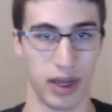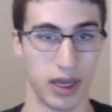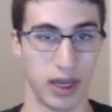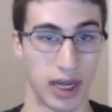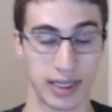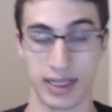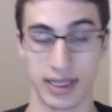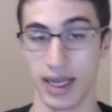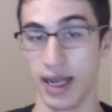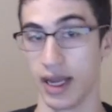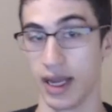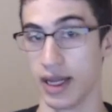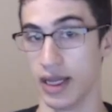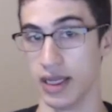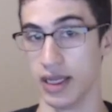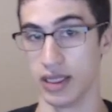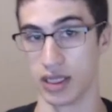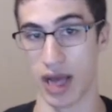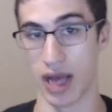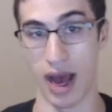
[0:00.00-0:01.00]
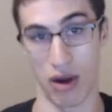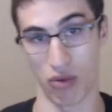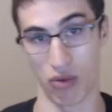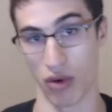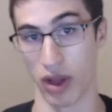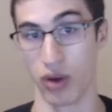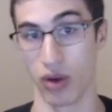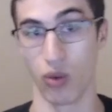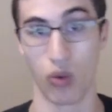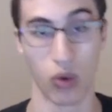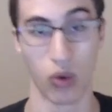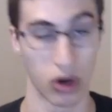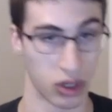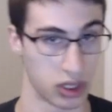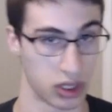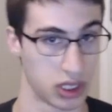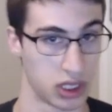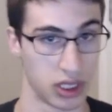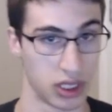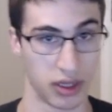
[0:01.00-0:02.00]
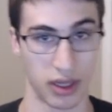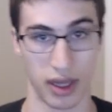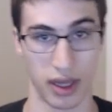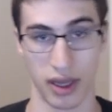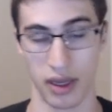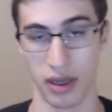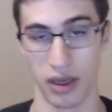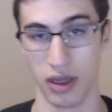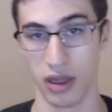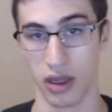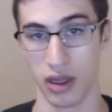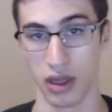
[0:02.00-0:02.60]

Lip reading: Not saying it is outright worse than